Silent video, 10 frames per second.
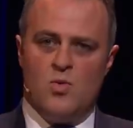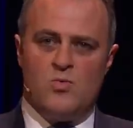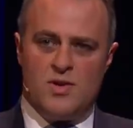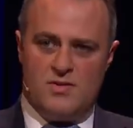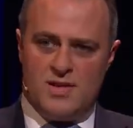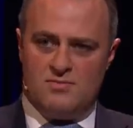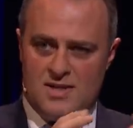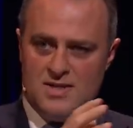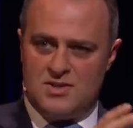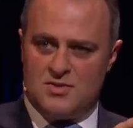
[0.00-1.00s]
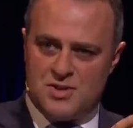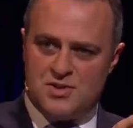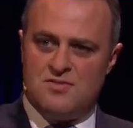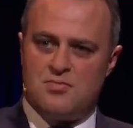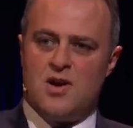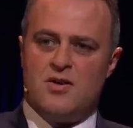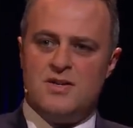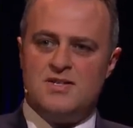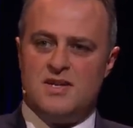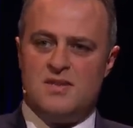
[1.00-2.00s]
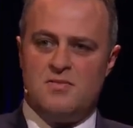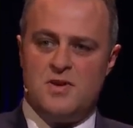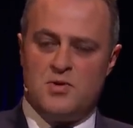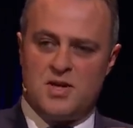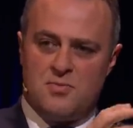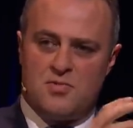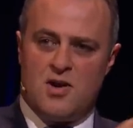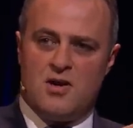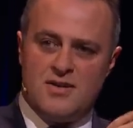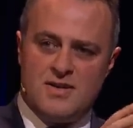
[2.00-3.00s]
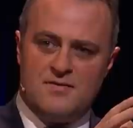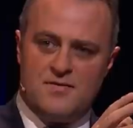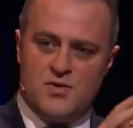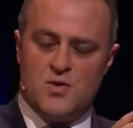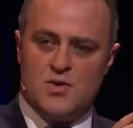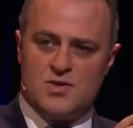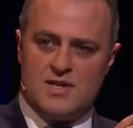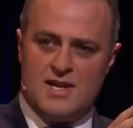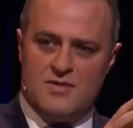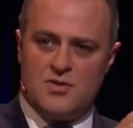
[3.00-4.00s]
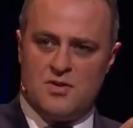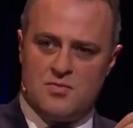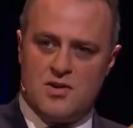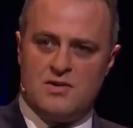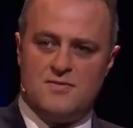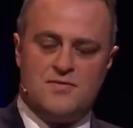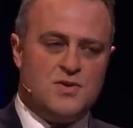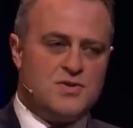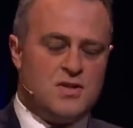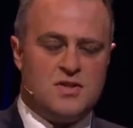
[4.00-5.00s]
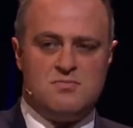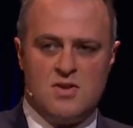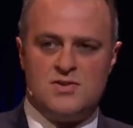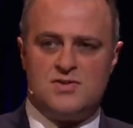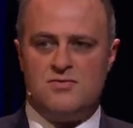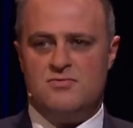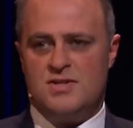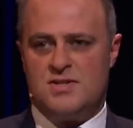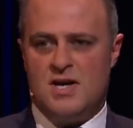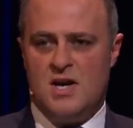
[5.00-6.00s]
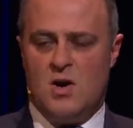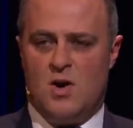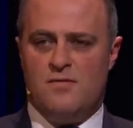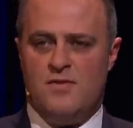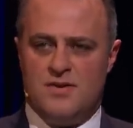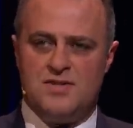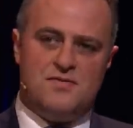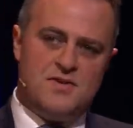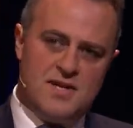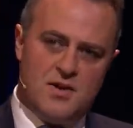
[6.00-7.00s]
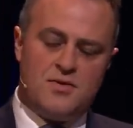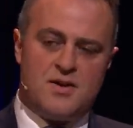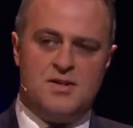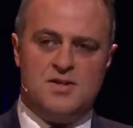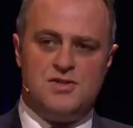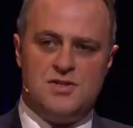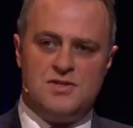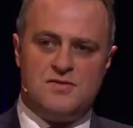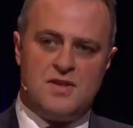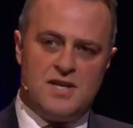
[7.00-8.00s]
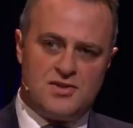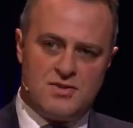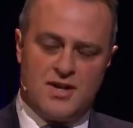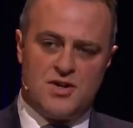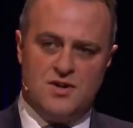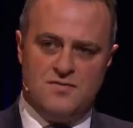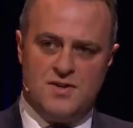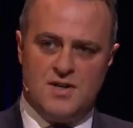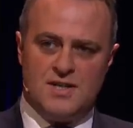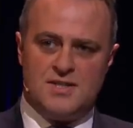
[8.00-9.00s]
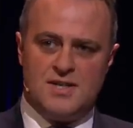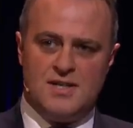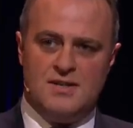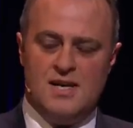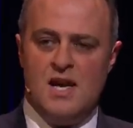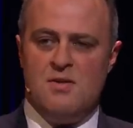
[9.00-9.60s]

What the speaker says: Well, it is a question of priorities, and the people who get the priority first and have got the priority first are those most at risk of very severe health conditions if they attract COVID-19.